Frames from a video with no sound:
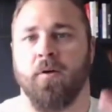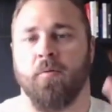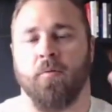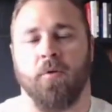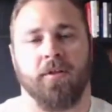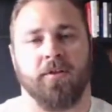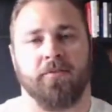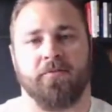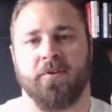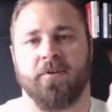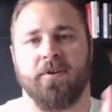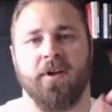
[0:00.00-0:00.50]

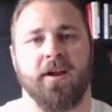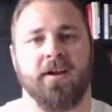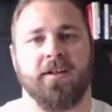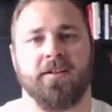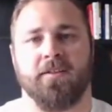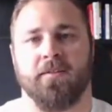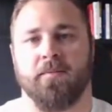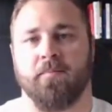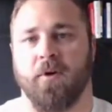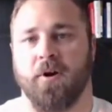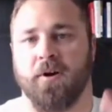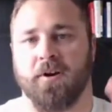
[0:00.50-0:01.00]
Well, if you're not
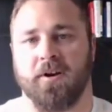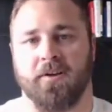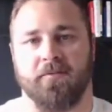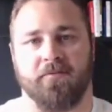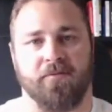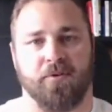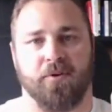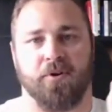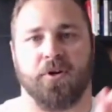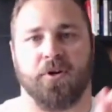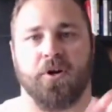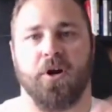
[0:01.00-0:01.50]
in the market
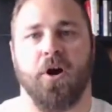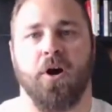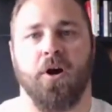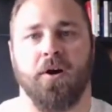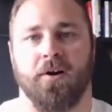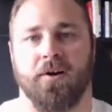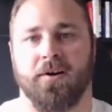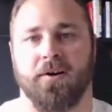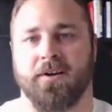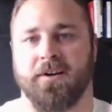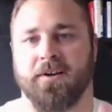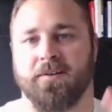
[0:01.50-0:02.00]
for a
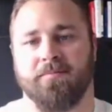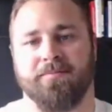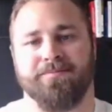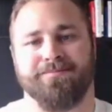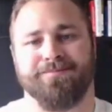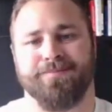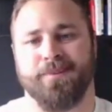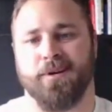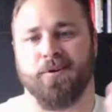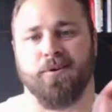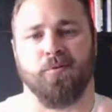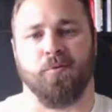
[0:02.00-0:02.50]
car, your
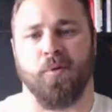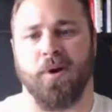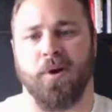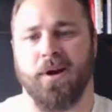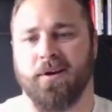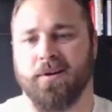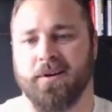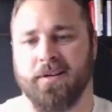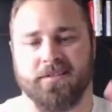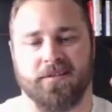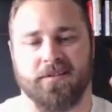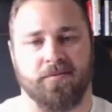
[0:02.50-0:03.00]
your
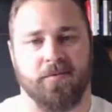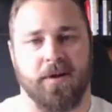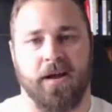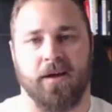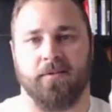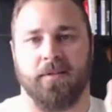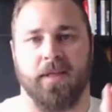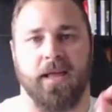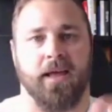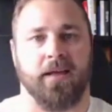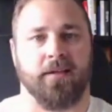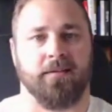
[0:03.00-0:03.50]
awareness
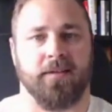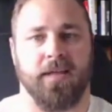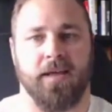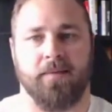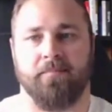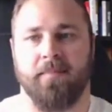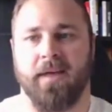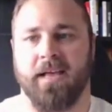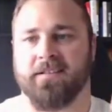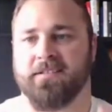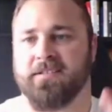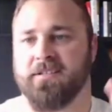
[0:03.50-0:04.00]
around that
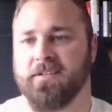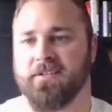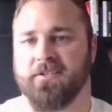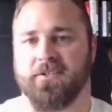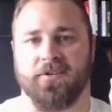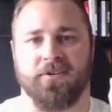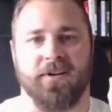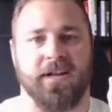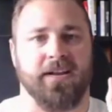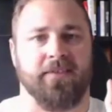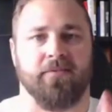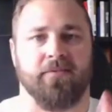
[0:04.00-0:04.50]
that message,
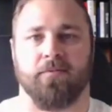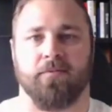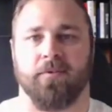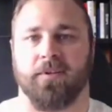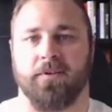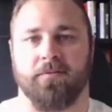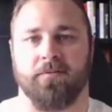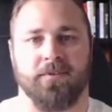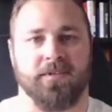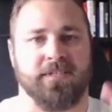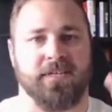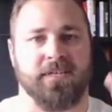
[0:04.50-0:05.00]
you're not even
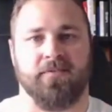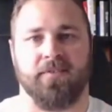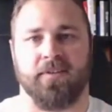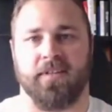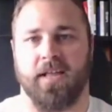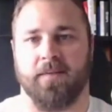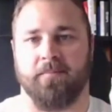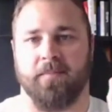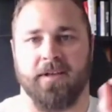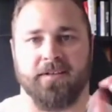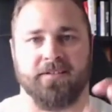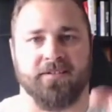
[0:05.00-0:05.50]
really
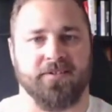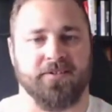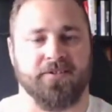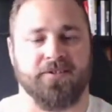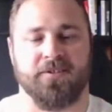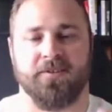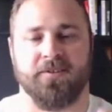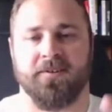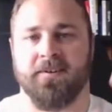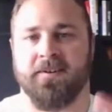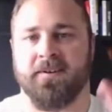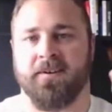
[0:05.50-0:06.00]
receiving that
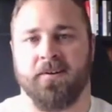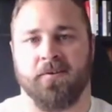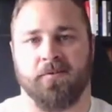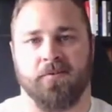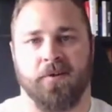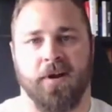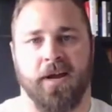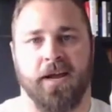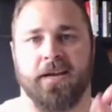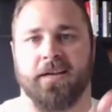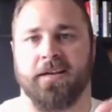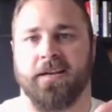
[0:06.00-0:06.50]
message,
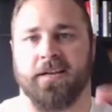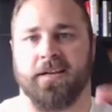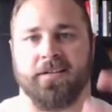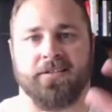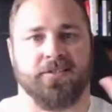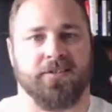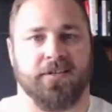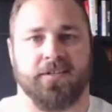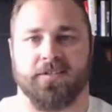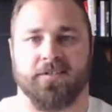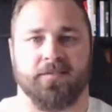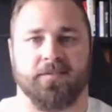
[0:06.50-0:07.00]
right?
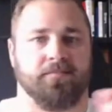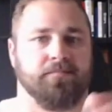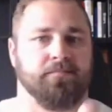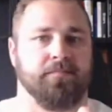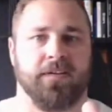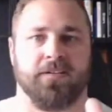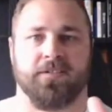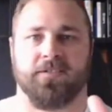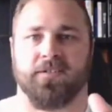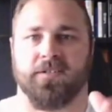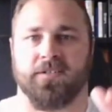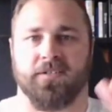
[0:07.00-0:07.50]
It's just
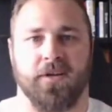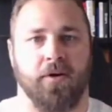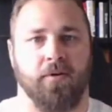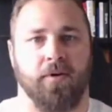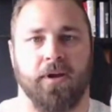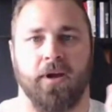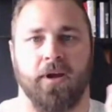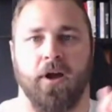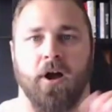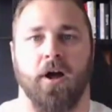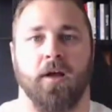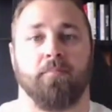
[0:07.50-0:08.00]
it's just
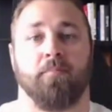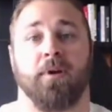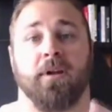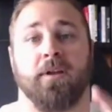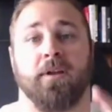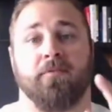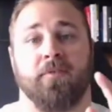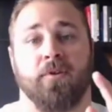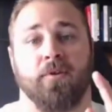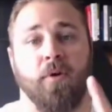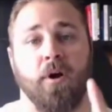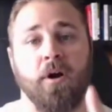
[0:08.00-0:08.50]
going on. But
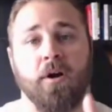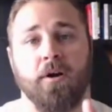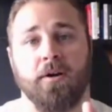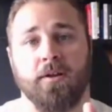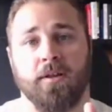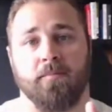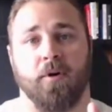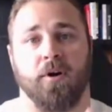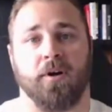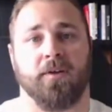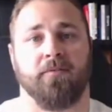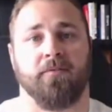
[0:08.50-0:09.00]
if you are in
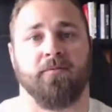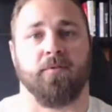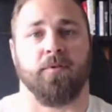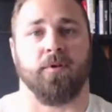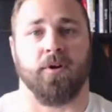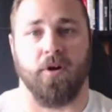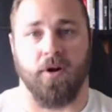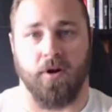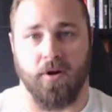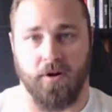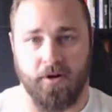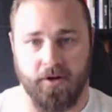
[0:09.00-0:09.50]
the market
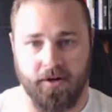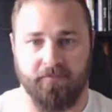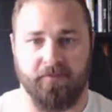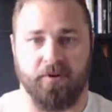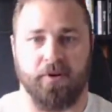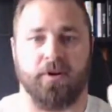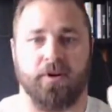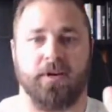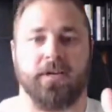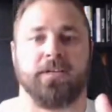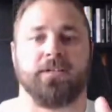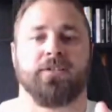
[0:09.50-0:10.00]
for a car, you're
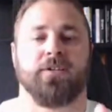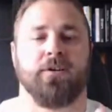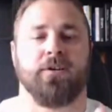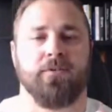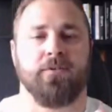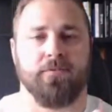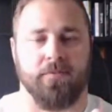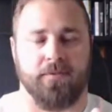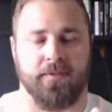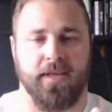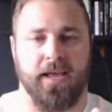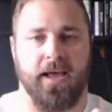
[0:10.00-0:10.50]
very in
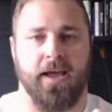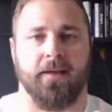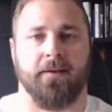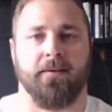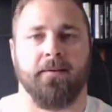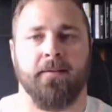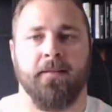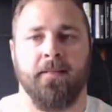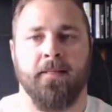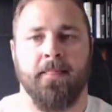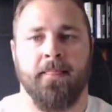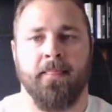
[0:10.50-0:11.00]
tune with that
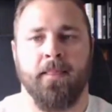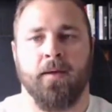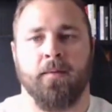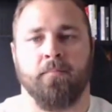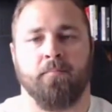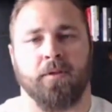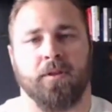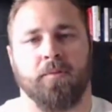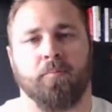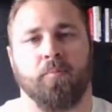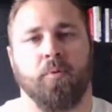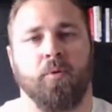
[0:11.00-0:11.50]

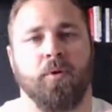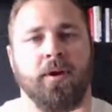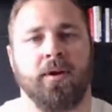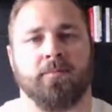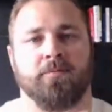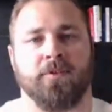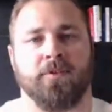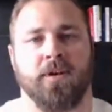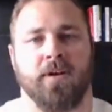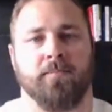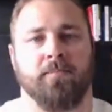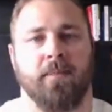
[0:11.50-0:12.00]
but the point
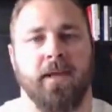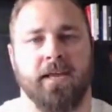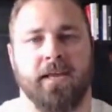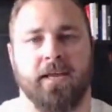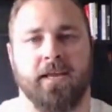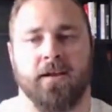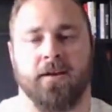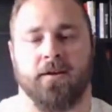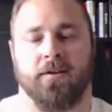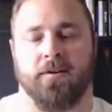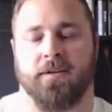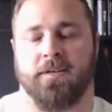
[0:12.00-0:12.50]
I'm trying to
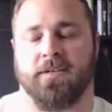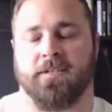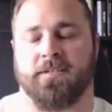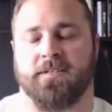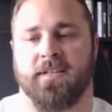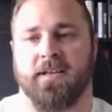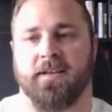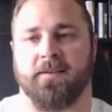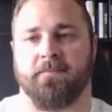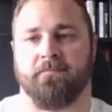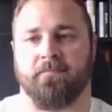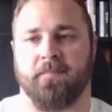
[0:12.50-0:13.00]
make here is
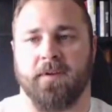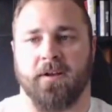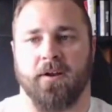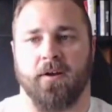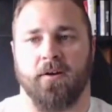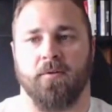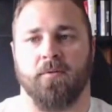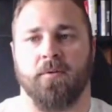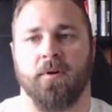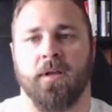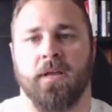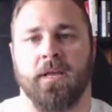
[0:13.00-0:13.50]
that, you
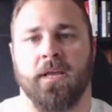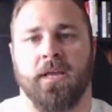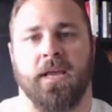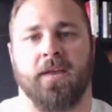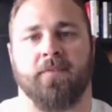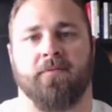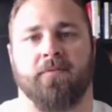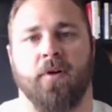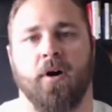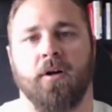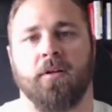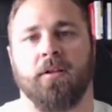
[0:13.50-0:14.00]
know,
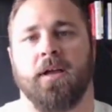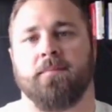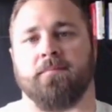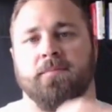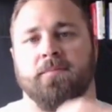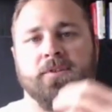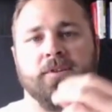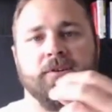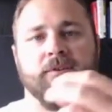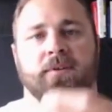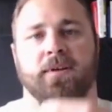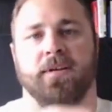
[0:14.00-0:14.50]
if all
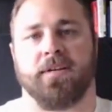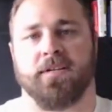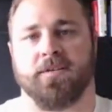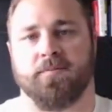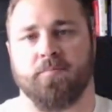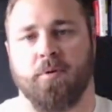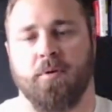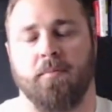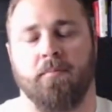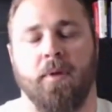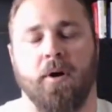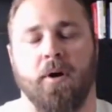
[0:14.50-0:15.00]
I'm doing is
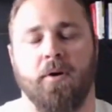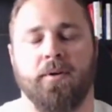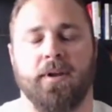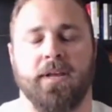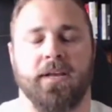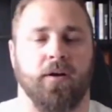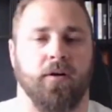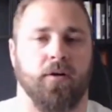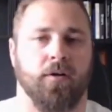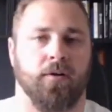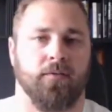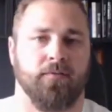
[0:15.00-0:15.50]

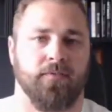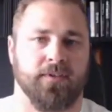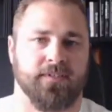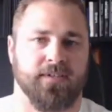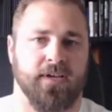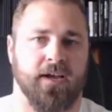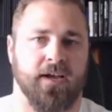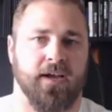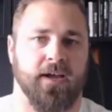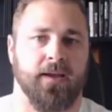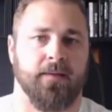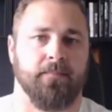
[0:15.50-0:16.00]
promoting all the
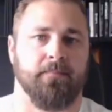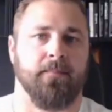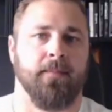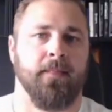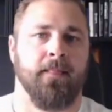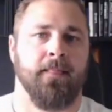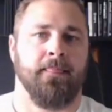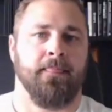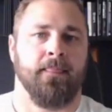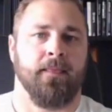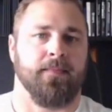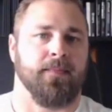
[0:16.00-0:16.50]
time,
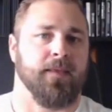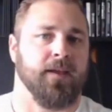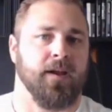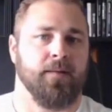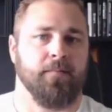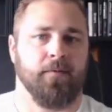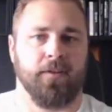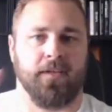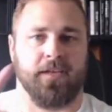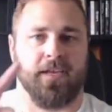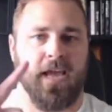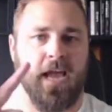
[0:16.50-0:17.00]
then
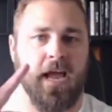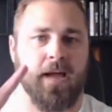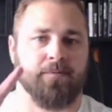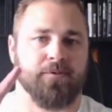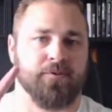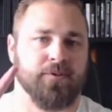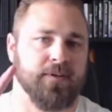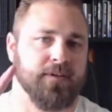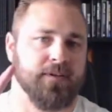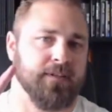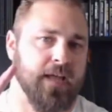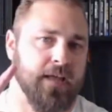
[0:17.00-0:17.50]
I'm only
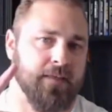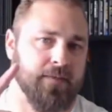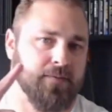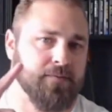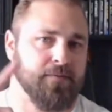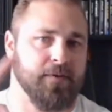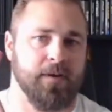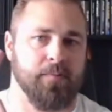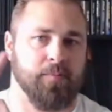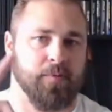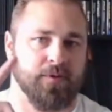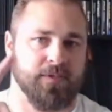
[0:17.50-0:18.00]
capturing that
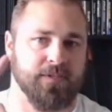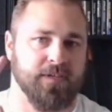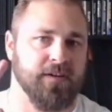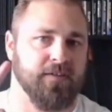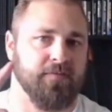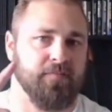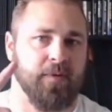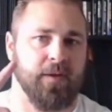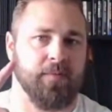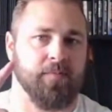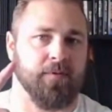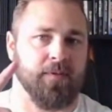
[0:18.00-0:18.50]

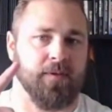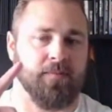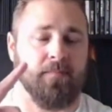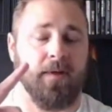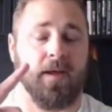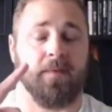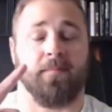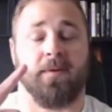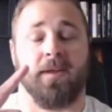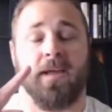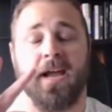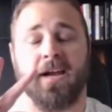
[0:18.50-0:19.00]
3% of people that
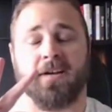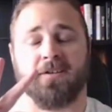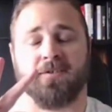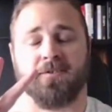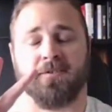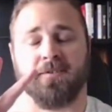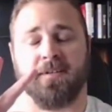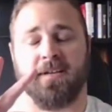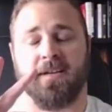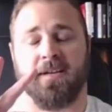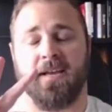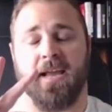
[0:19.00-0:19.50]
might be
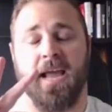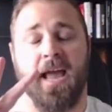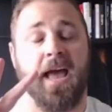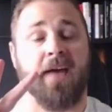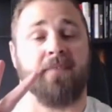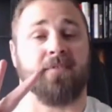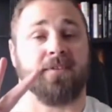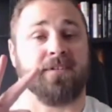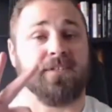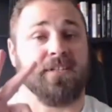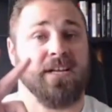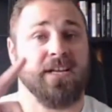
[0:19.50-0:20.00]
actually
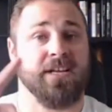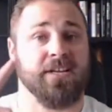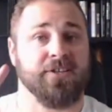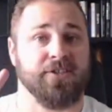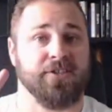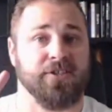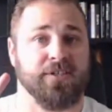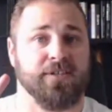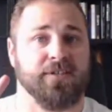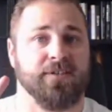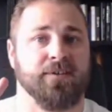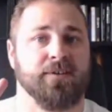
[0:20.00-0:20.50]
have
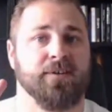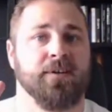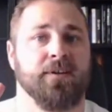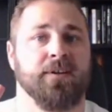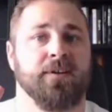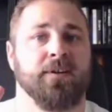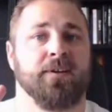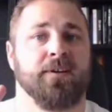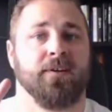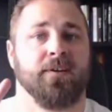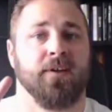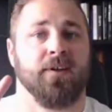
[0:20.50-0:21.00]
attention
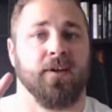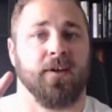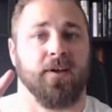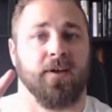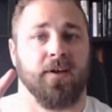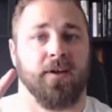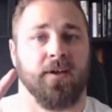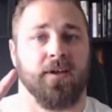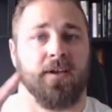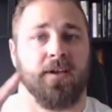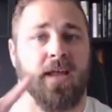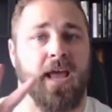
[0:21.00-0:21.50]

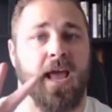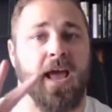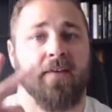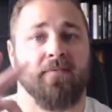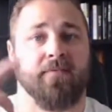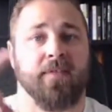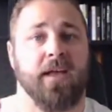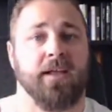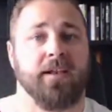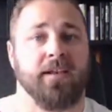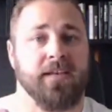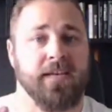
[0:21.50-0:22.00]
uh, and
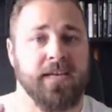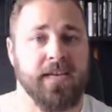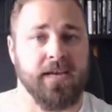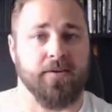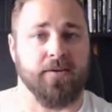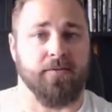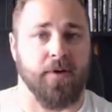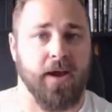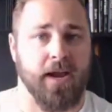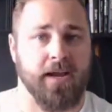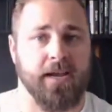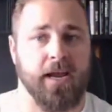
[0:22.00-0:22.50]
have that
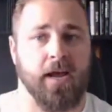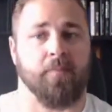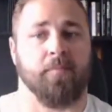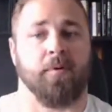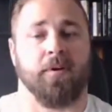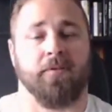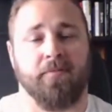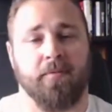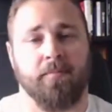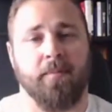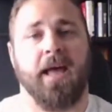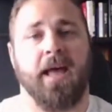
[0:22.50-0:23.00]
need right now.
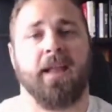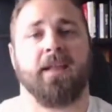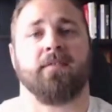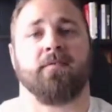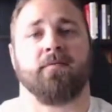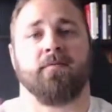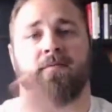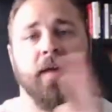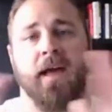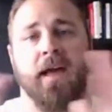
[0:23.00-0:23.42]
But if I'm adding